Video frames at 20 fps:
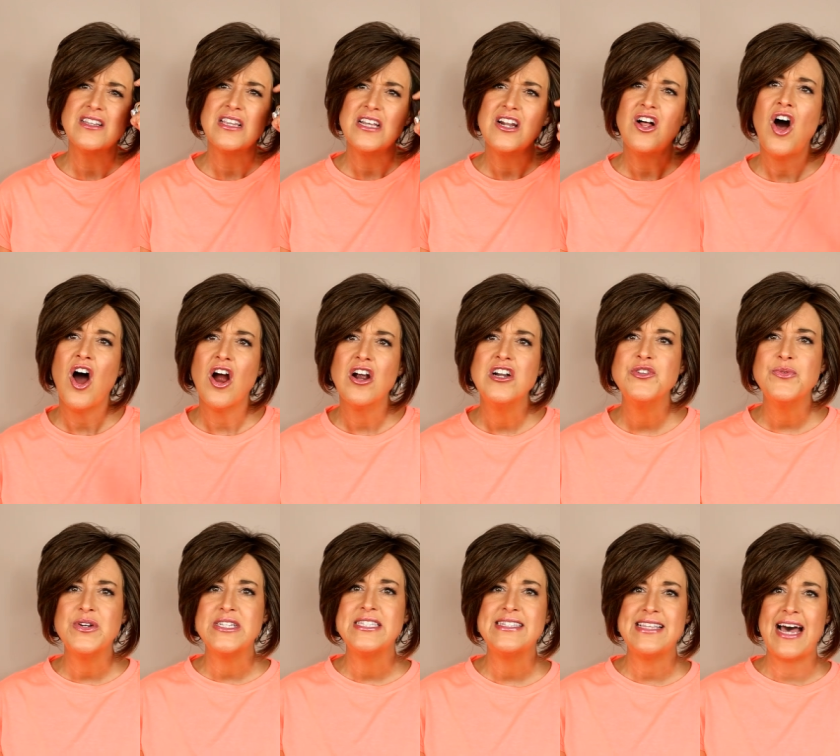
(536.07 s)
it's a little
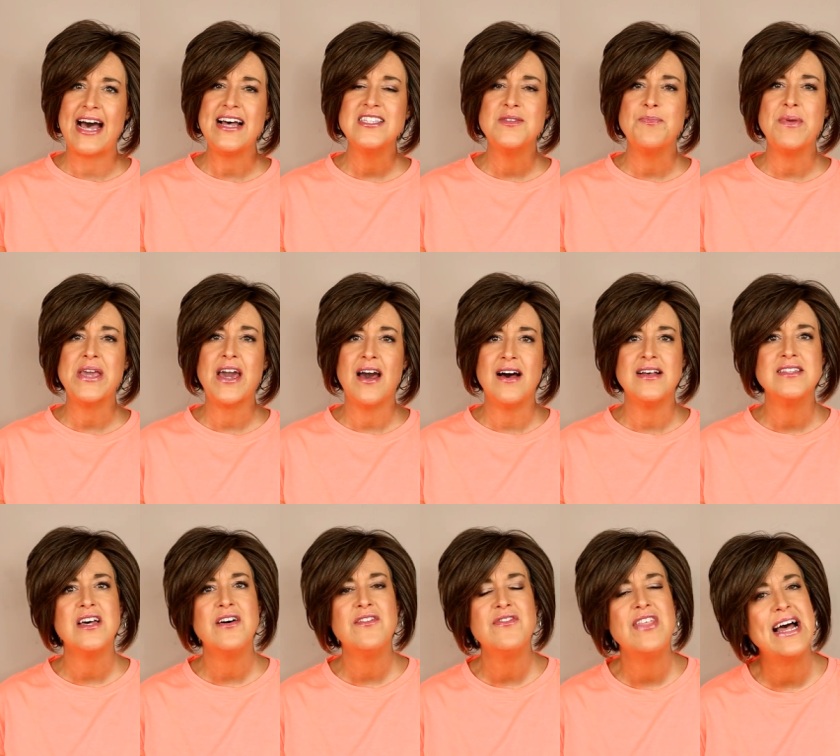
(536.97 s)
hard to assess
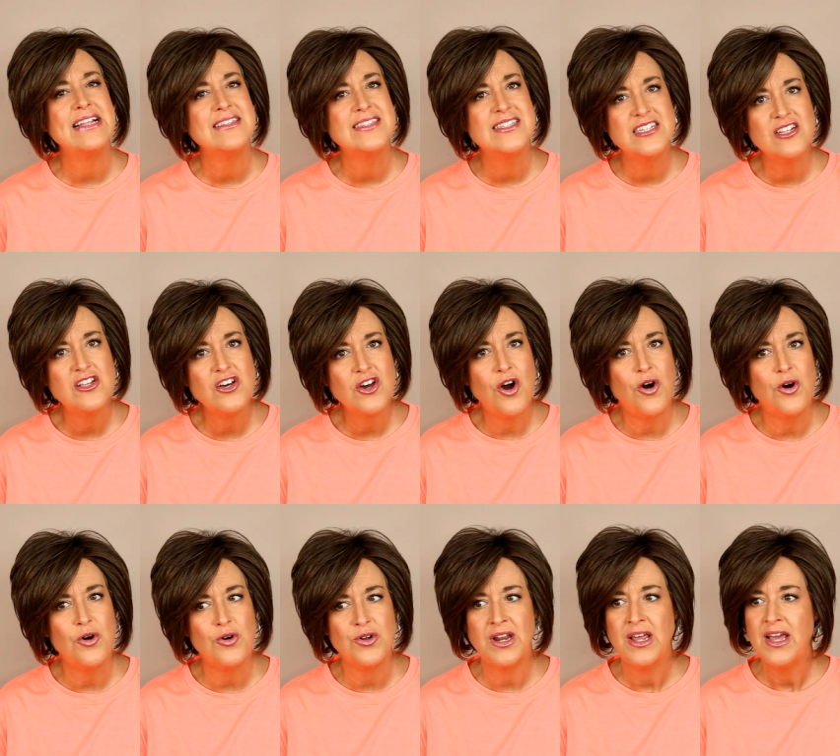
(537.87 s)
because of that
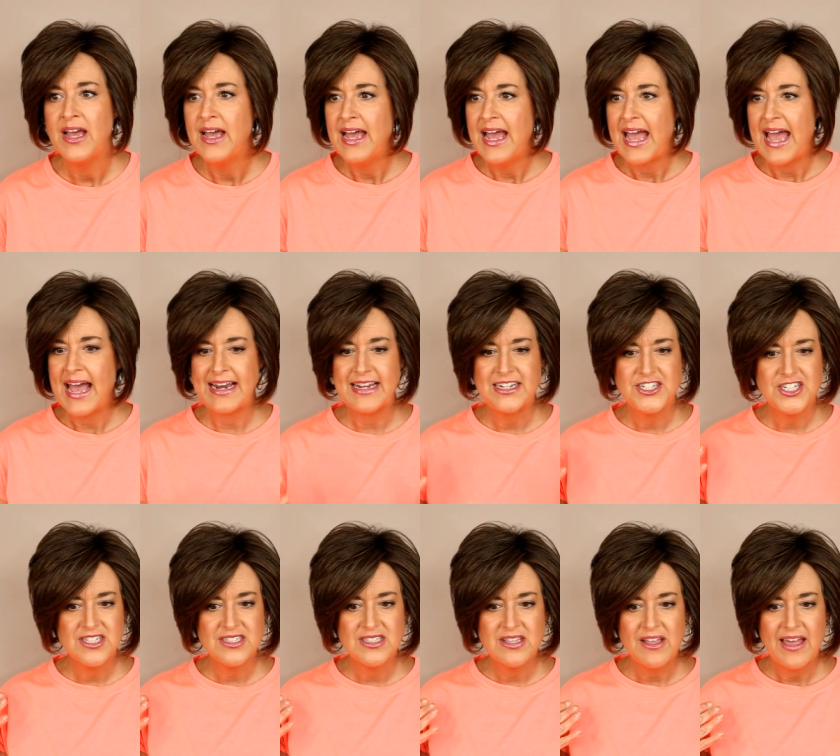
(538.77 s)
silicone and
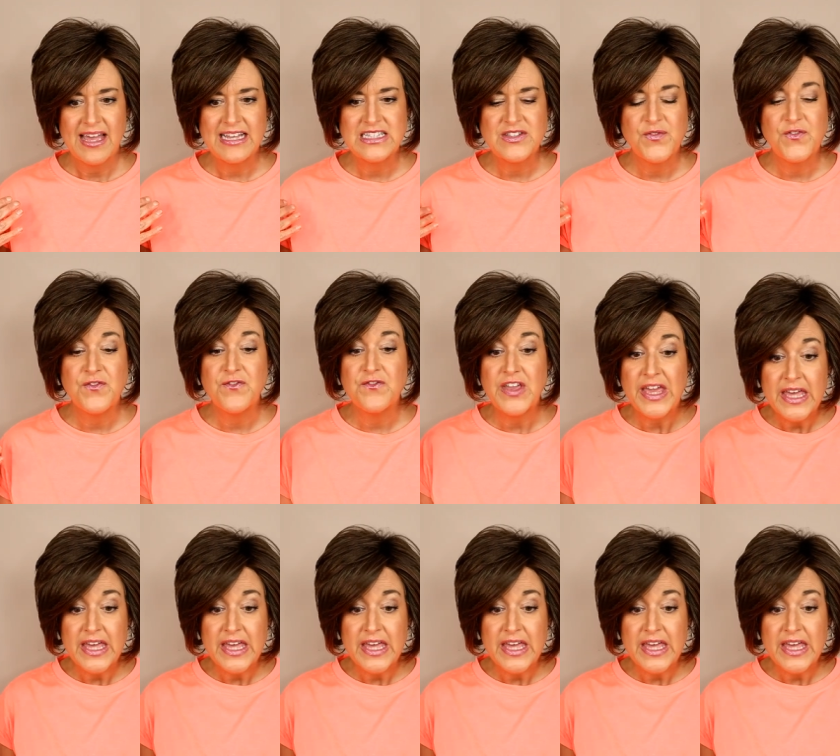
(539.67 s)
it just, it's